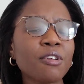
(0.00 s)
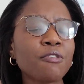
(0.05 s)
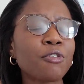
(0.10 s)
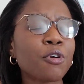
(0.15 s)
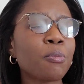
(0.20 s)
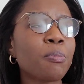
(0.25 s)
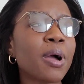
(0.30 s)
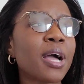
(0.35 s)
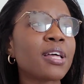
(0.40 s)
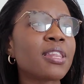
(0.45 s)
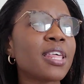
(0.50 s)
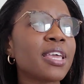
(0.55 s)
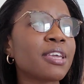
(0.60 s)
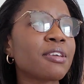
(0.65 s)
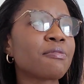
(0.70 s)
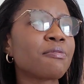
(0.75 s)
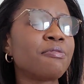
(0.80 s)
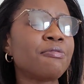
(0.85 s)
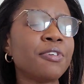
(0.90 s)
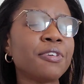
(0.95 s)
for about
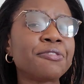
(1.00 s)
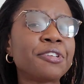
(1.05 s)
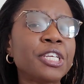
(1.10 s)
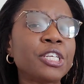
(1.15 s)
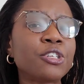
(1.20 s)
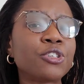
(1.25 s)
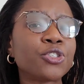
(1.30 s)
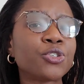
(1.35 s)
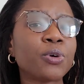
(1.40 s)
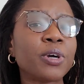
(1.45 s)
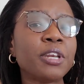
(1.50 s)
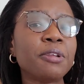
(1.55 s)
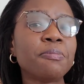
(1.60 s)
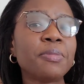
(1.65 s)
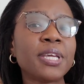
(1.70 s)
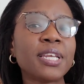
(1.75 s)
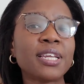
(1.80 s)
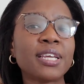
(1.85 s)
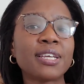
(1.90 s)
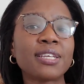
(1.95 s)
like 15 or 20
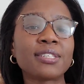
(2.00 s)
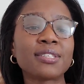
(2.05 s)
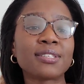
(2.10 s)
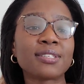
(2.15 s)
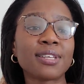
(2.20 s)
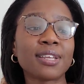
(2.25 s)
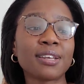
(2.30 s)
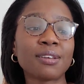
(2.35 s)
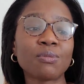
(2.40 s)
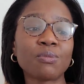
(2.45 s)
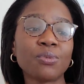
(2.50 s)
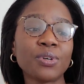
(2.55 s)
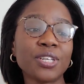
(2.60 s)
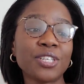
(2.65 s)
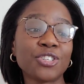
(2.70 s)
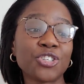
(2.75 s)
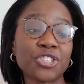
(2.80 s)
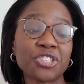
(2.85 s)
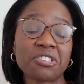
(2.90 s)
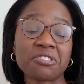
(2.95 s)
minutes, and
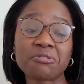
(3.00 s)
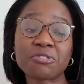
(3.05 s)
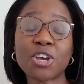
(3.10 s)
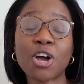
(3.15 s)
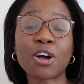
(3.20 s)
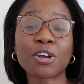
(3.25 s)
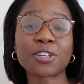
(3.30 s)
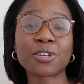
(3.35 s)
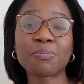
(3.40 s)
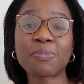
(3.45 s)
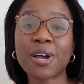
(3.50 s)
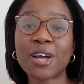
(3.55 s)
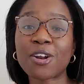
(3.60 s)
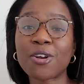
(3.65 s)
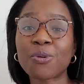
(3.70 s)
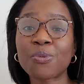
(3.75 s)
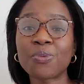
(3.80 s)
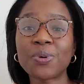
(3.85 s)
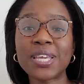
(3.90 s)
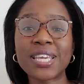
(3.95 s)
we just talked about
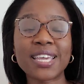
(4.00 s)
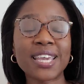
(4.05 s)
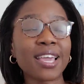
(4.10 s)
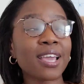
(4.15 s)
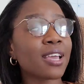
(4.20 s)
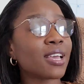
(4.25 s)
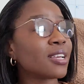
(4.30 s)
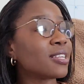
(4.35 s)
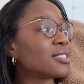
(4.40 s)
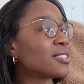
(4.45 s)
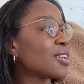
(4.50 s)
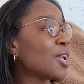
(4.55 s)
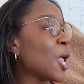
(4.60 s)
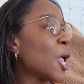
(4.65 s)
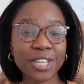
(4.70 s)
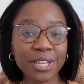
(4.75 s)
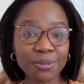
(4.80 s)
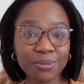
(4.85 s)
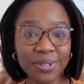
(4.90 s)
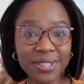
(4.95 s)
our weekend.
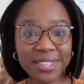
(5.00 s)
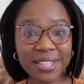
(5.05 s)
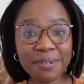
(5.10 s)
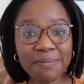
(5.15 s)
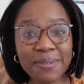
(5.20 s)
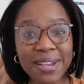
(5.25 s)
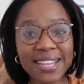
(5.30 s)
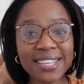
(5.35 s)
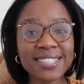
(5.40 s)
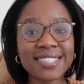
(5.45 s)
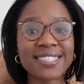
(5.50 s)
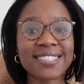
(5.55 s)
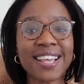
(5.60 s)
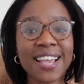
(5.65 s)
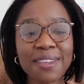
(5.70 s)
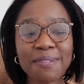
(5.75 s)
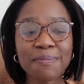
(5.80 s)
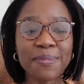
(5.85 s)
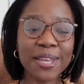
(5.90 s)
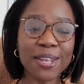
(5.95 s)
Shared with them my
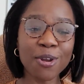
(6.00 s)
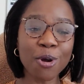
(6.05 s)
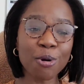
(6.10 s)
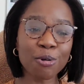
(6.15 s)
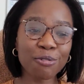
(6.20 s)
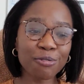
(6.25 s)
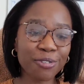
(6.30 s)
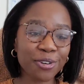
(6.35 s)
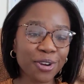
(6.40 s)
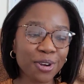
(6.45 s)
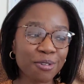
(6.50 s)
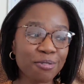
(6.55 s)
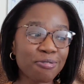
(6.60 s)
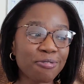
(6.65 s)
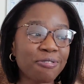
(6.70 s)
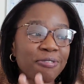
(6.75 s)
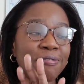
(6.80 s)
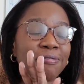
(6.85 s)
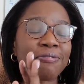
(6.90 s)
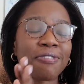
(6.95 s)
excitement over
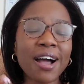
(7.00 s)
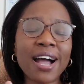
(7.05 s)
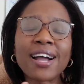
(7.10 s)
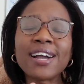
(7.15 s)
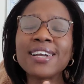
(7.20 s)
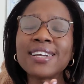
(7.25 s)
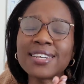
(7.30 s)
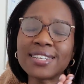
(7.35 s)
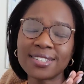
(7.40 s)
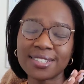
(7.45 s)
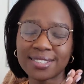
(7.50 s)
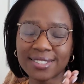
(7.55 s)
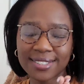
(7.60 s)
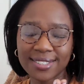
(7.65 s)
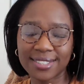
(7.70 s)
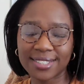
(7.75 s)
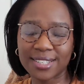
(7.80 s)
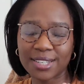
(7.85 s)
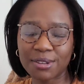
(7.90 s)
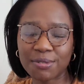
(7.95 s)

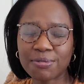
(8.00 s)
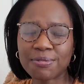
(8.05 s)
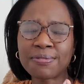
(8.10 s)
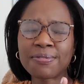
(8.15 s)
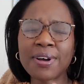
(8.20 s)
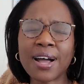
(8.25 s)
finally